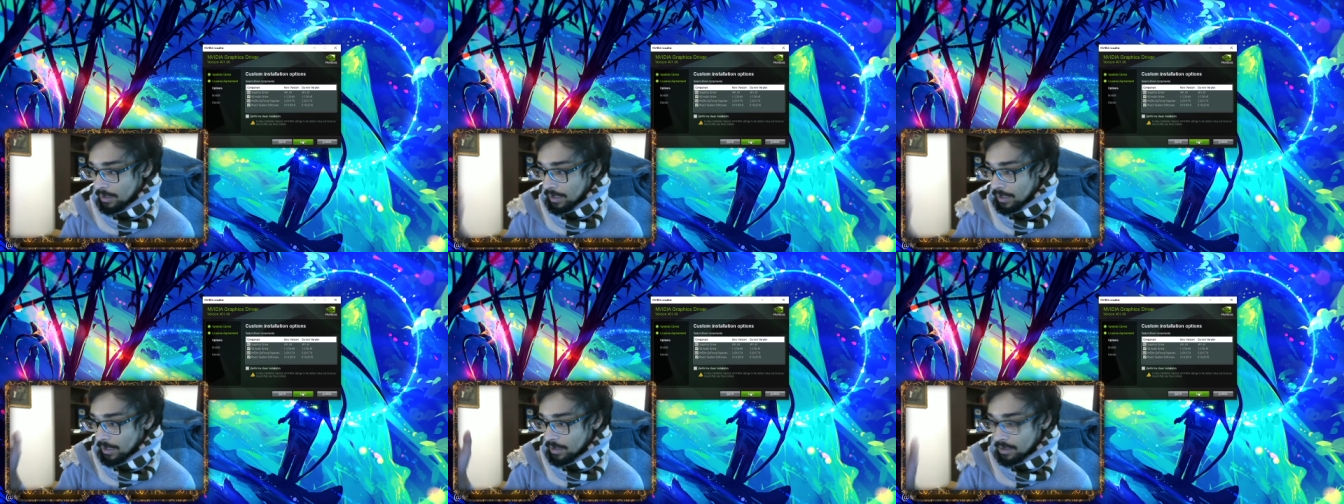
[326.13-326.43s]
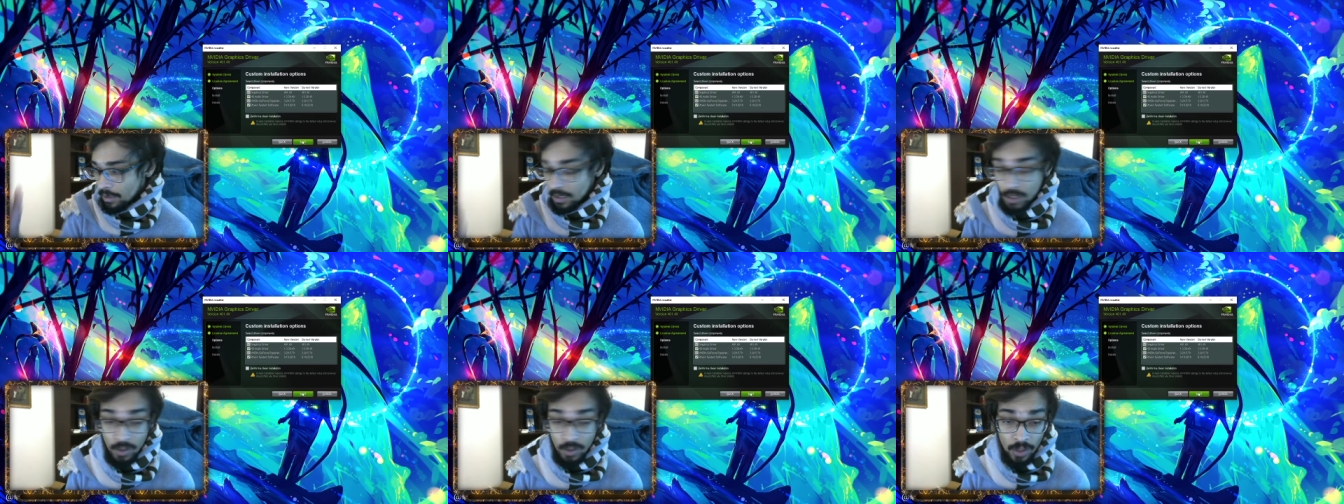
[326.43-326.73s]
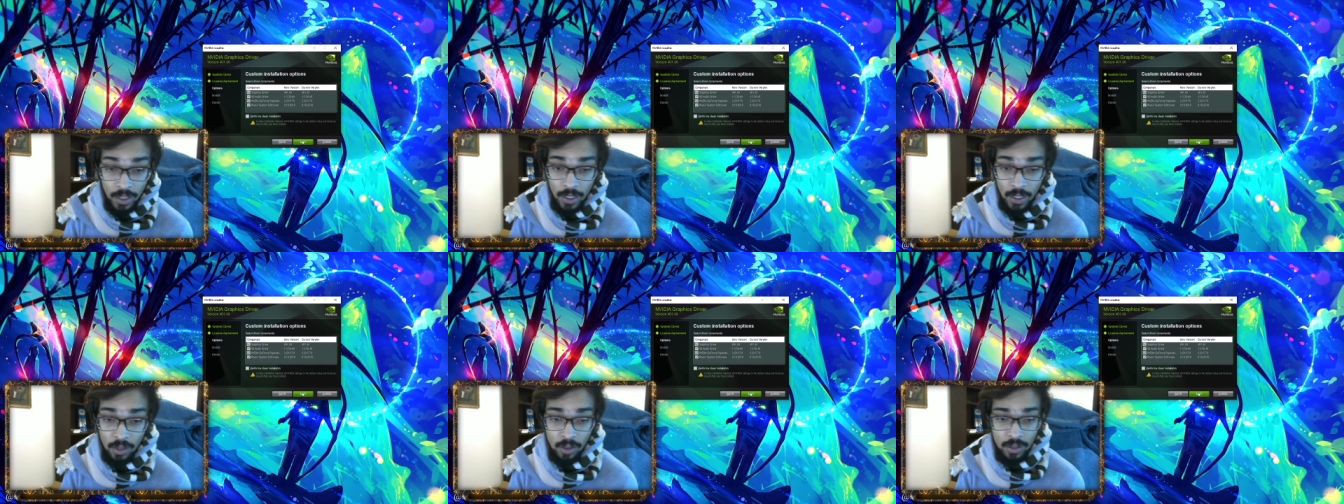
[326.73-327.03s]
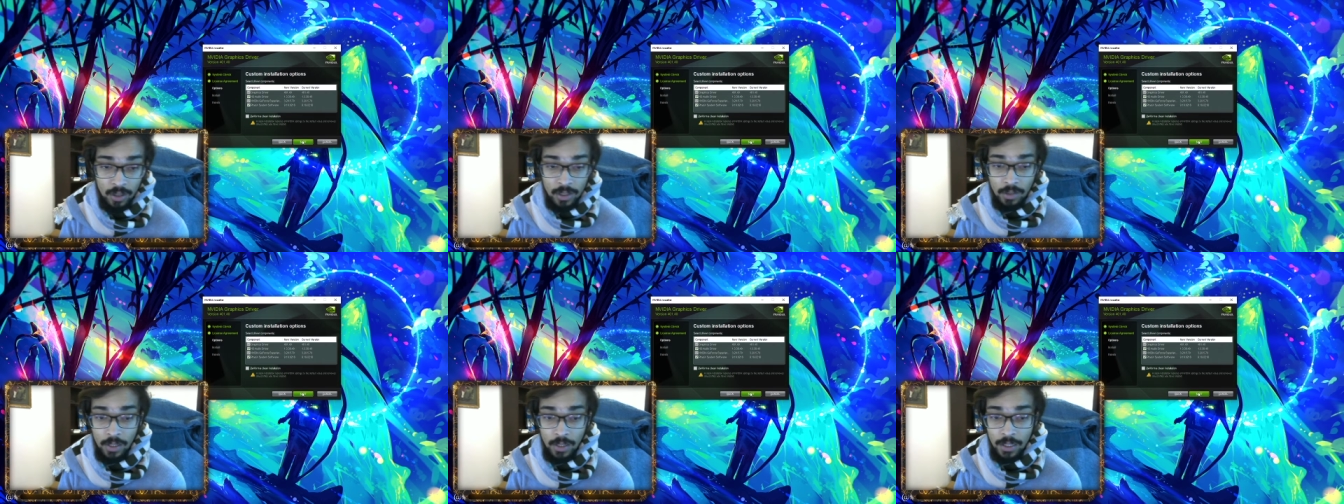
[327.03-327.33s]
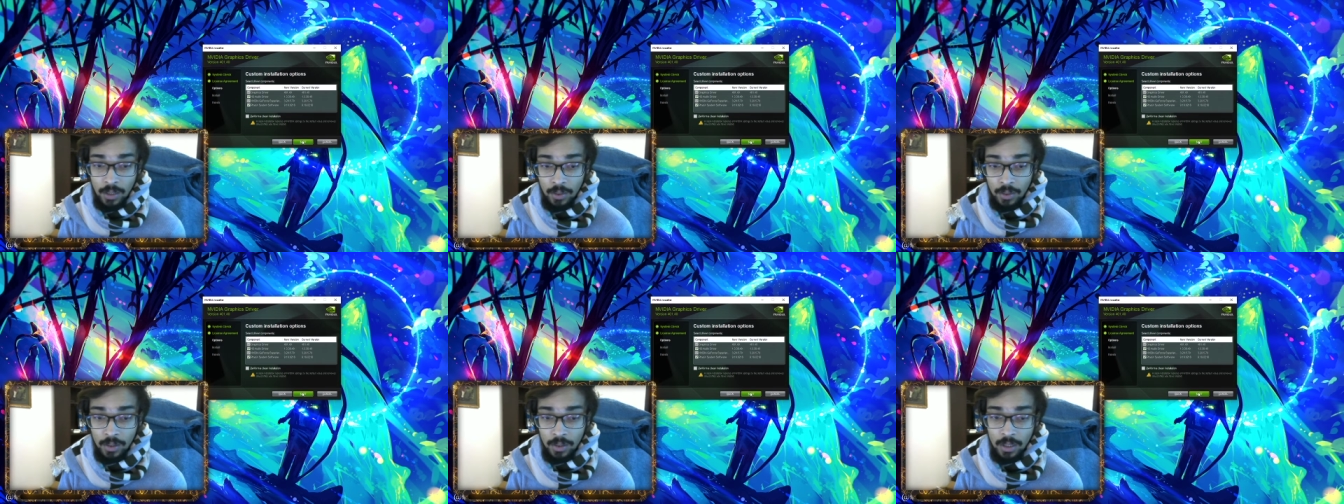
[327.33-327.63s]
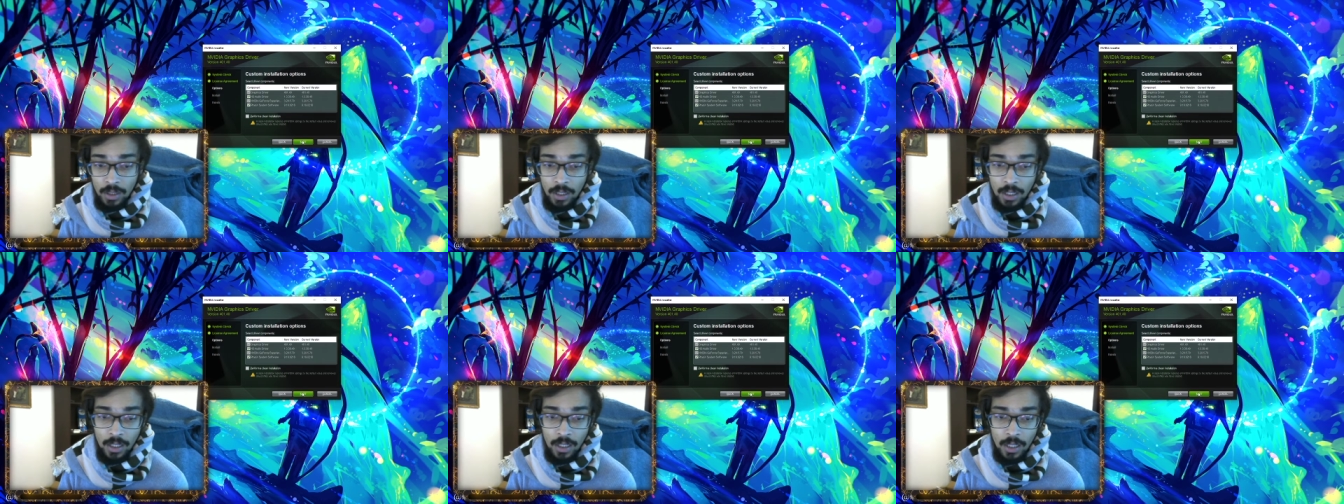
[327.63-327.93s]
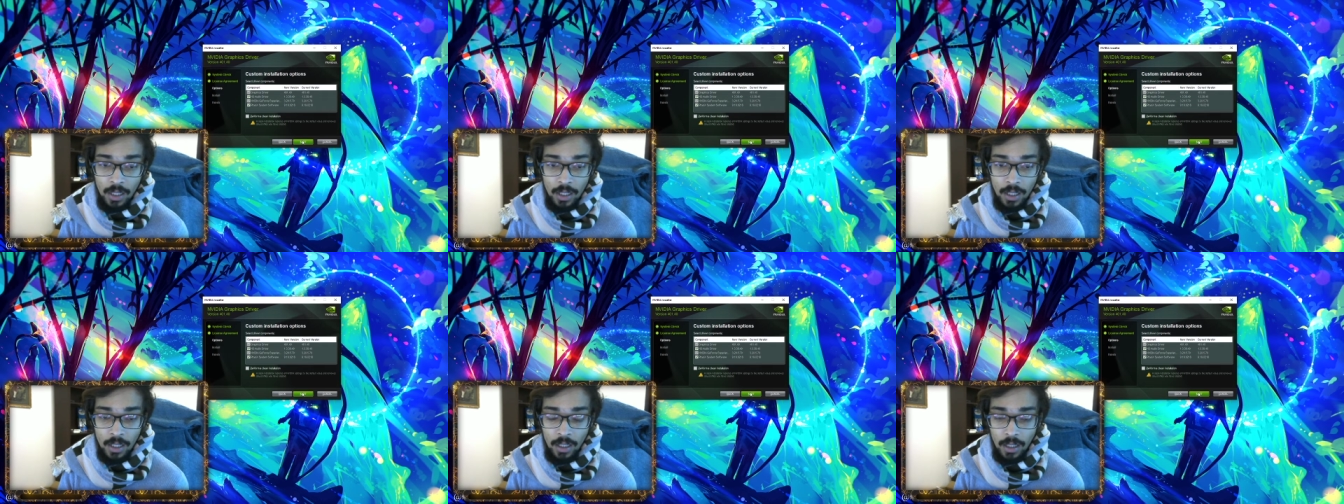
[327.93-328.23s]
and install it all the way through
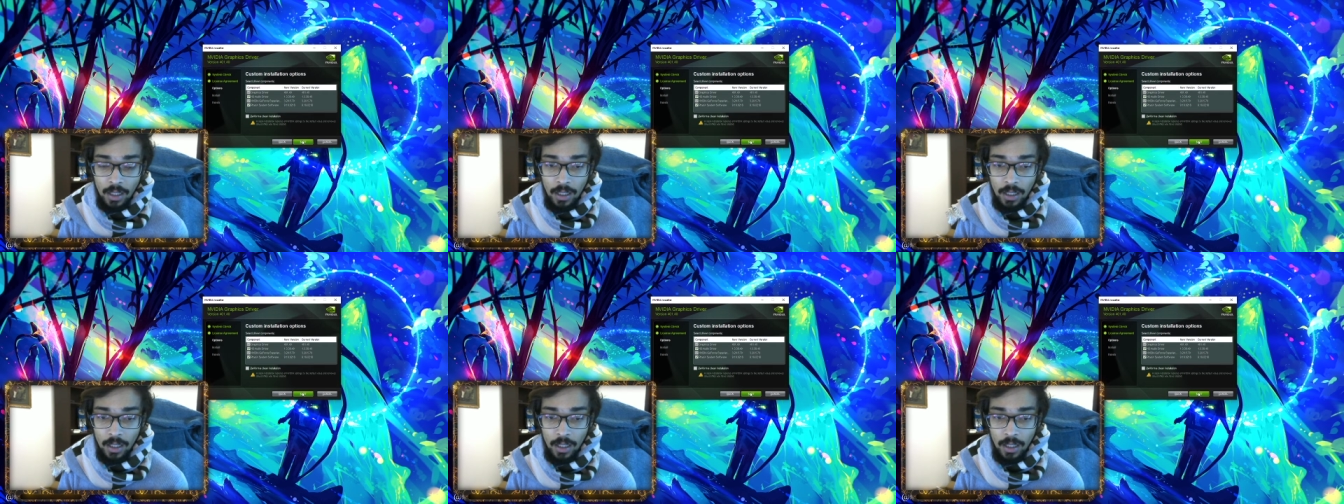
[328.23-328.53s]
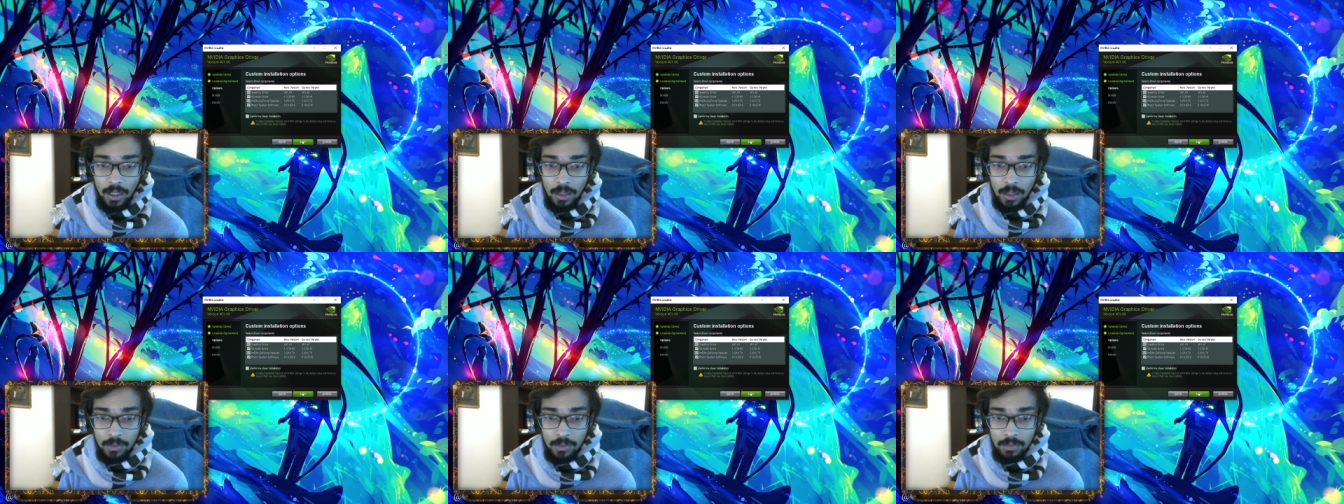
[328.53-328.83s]
uh,